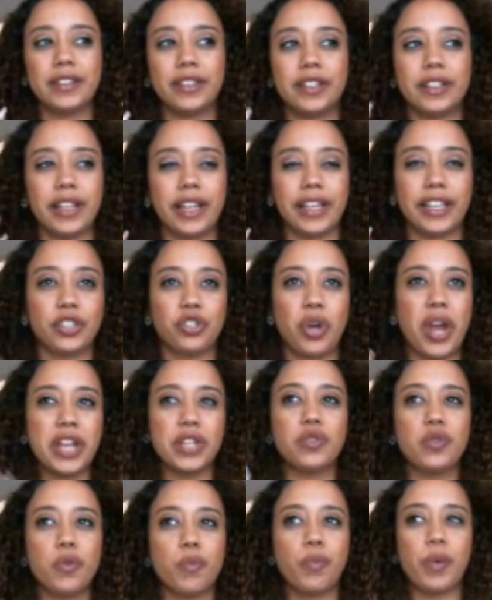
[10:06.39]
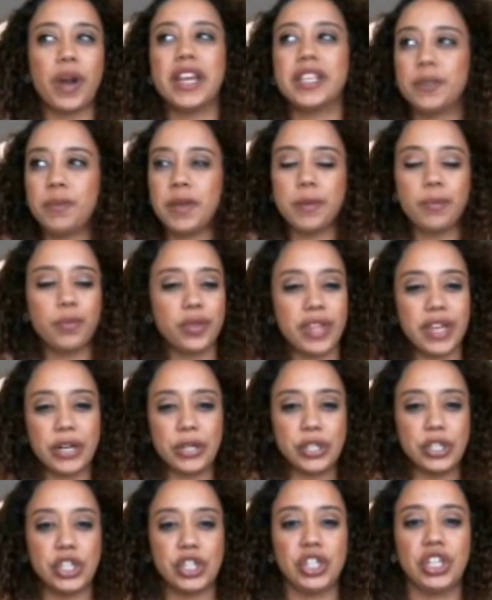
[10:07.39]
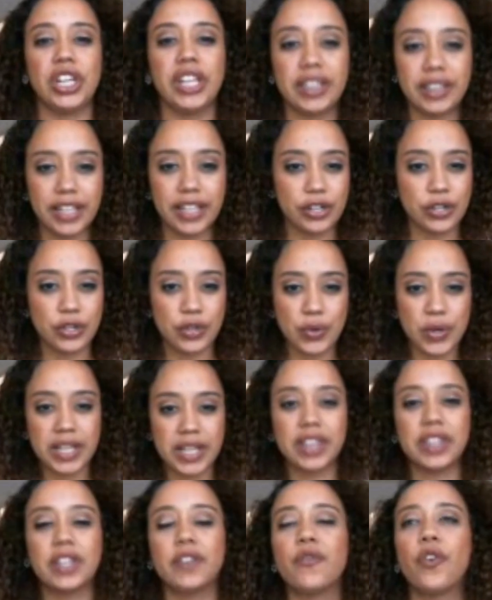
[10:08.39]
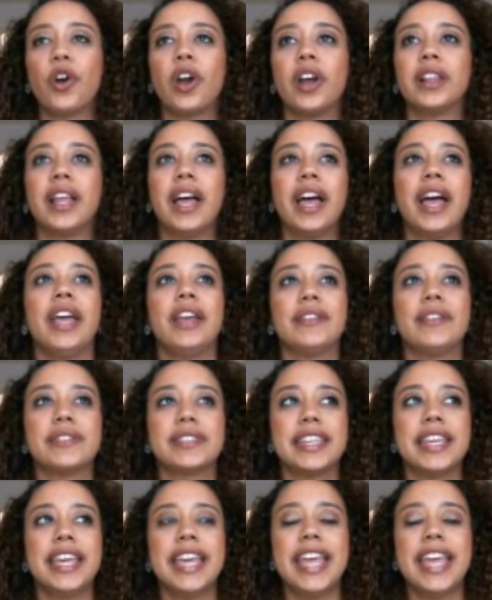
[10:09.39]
like, trying to impress people that are shit, that are doing nothing for our lives.